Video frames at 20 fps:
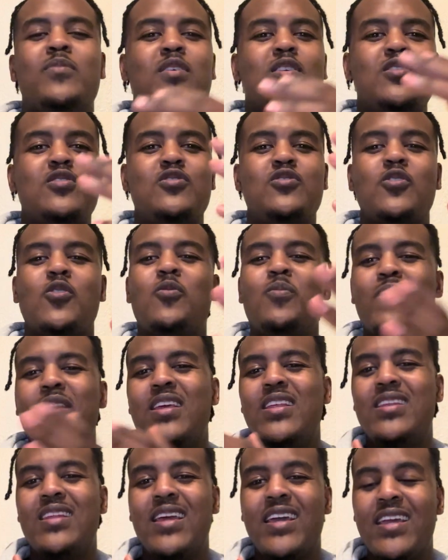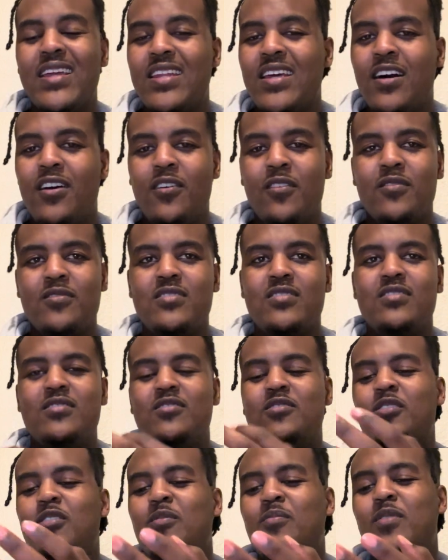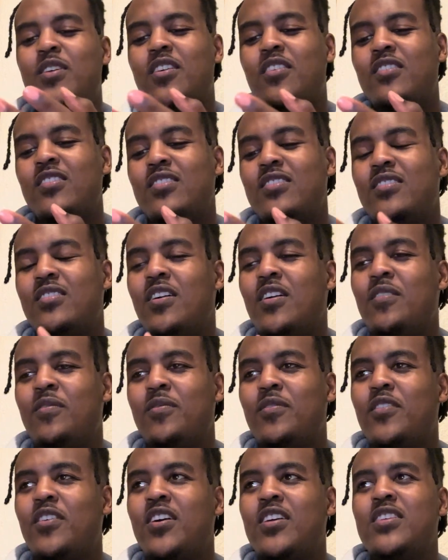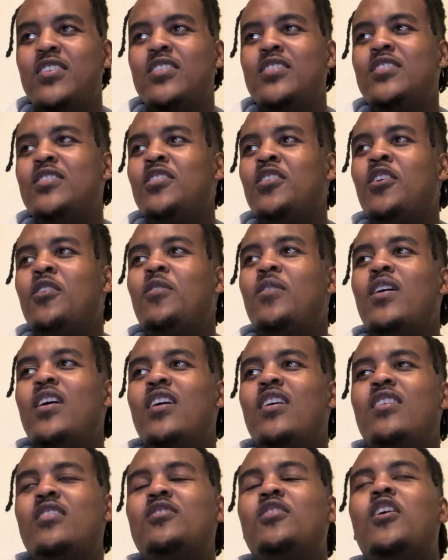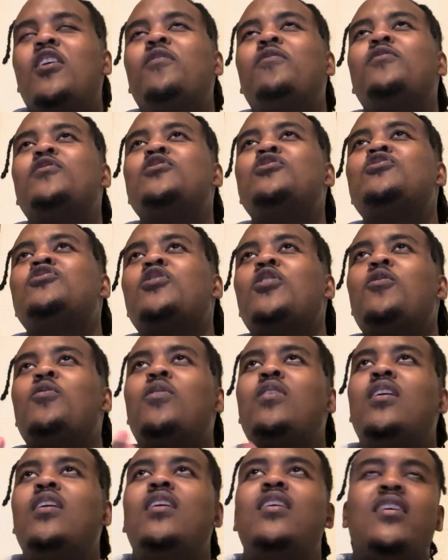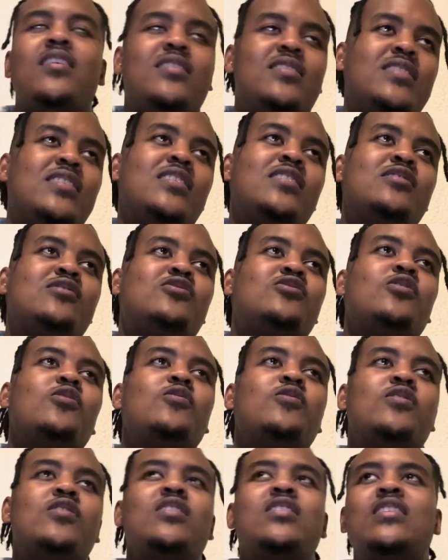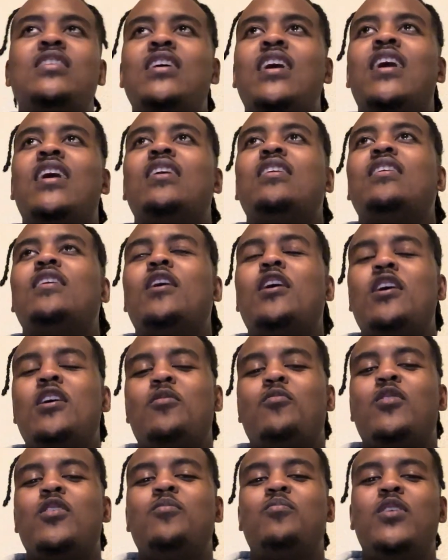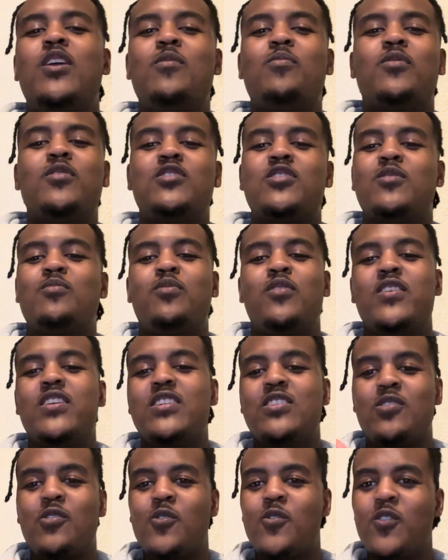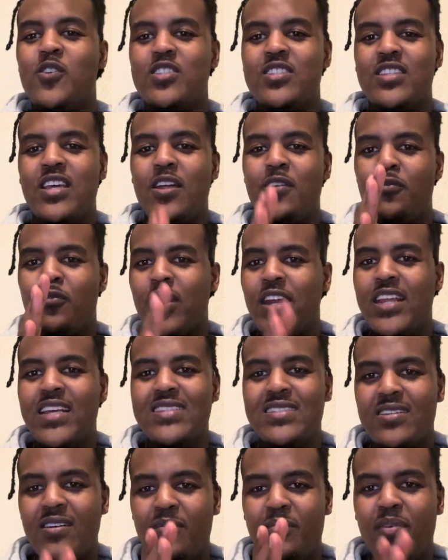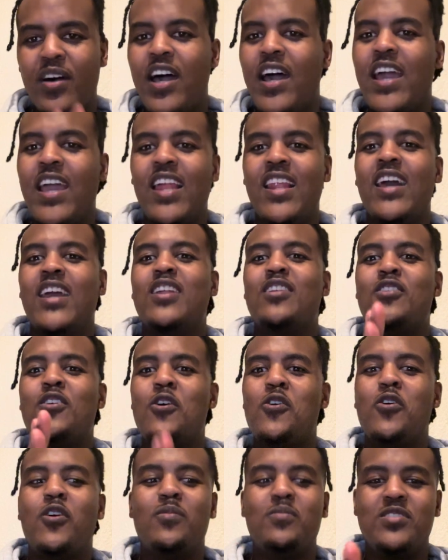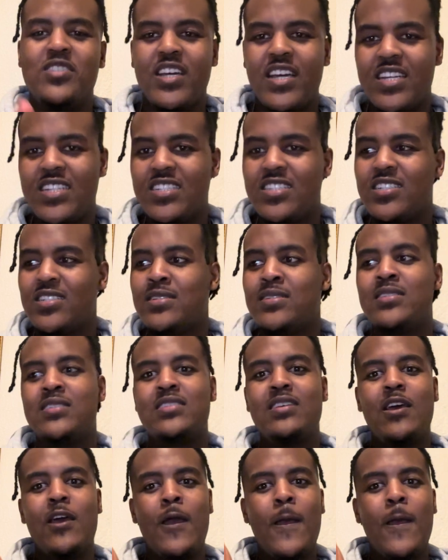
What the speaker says: so many laydowns. You can be on an offer and the offer is so hot and it's so good that when people jump on these calls, they're ready to buy, like no objections.